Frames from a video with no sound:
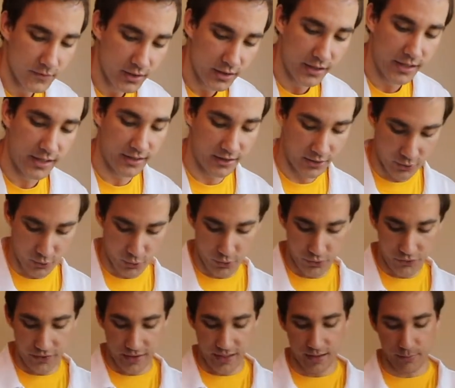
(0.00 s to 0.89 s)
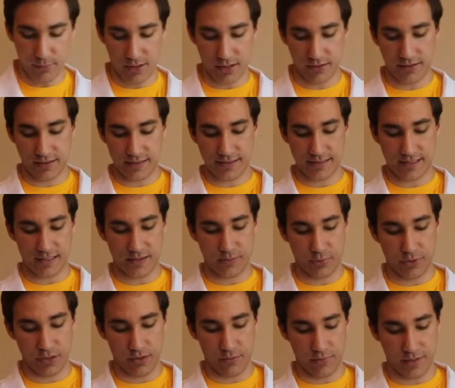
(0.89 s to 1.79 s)
And the cool thing about this
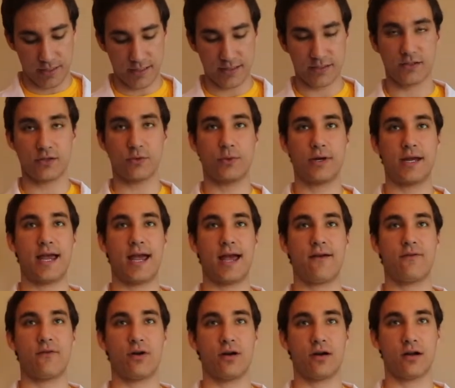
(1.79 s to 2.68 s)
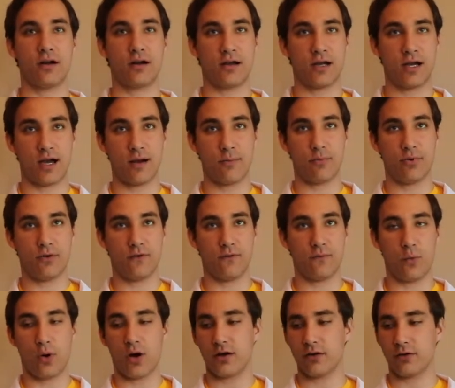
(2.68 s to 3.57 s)
experiment is, so we have our cup of
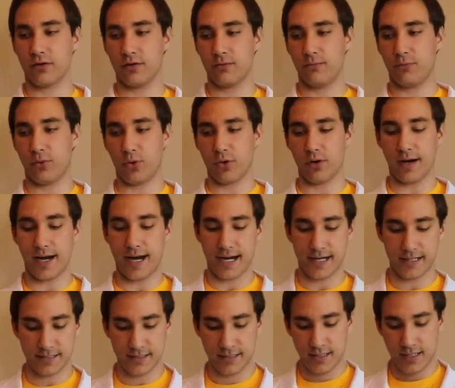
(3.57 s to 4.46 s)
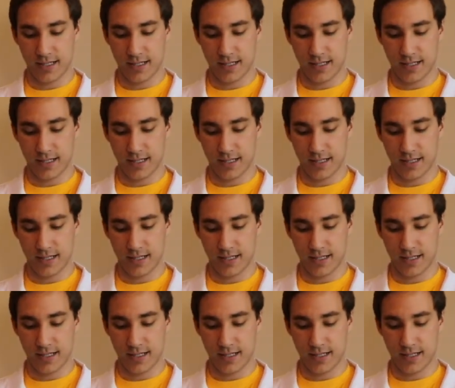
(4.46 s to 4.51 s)
water and borax,